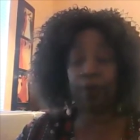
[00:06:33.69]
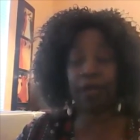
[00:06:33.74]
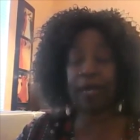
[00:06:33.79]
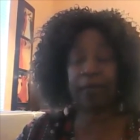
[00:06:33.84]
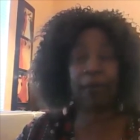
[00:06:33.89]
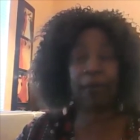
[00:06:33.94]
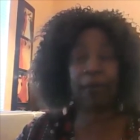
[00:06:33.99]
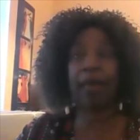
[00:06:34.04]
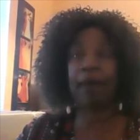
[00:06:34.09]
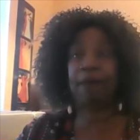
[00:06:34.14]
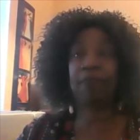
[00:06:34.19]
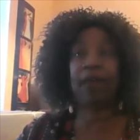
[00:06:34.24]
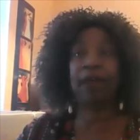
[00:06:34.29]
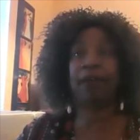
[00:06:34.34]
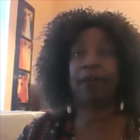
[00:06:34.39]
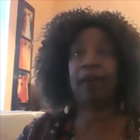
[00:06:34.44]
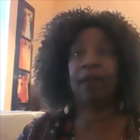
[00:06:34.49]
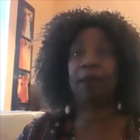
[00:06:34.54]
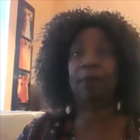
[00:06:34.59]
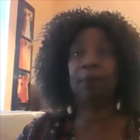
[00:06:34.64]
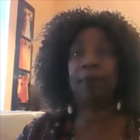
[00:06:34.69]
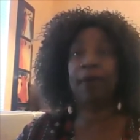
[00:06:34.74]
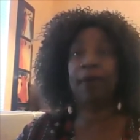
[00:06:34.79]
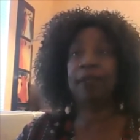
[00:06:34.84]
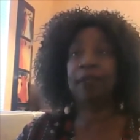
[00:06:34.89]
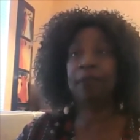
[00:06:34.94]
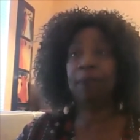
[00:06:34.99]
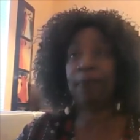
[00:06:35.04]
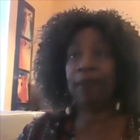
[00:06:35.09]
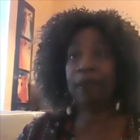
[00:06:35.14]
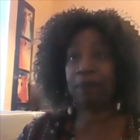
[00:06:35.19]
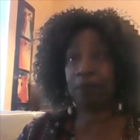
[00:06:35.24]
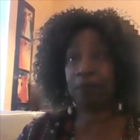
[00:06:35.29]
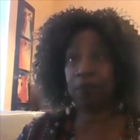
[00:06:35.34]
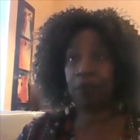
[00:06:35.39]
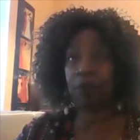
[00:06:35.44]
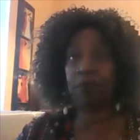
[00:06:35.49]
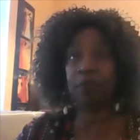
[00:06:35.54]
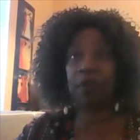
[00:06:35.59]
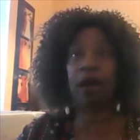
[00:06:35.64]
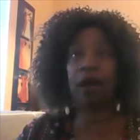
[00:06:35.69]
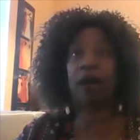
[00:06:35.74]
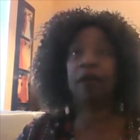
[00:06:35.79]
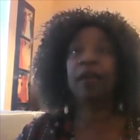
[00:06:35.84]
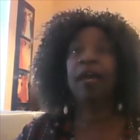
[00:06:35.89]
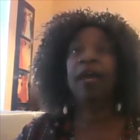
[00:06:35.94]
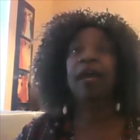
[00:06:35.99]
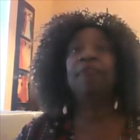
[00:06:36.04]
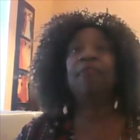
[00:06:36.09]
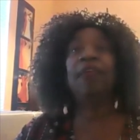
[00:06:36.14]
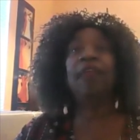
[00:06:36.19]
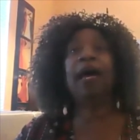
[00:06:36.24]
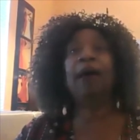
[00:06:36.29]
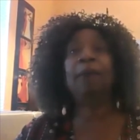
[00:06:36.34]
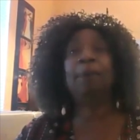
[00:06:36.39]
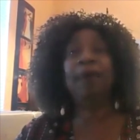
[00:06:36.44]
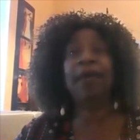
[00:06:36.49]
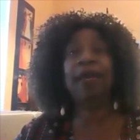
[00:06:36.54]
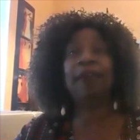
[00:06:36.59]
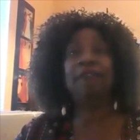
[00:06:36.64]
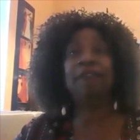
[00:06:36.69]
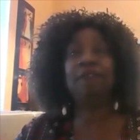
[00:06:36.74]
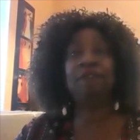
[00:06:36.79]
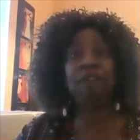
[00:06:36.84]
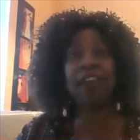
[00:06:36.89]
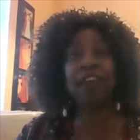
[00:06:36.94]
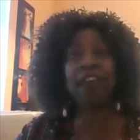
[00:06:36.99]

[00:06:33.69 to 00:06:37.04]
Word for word: I could have that kind of money to pay for no dog that I paid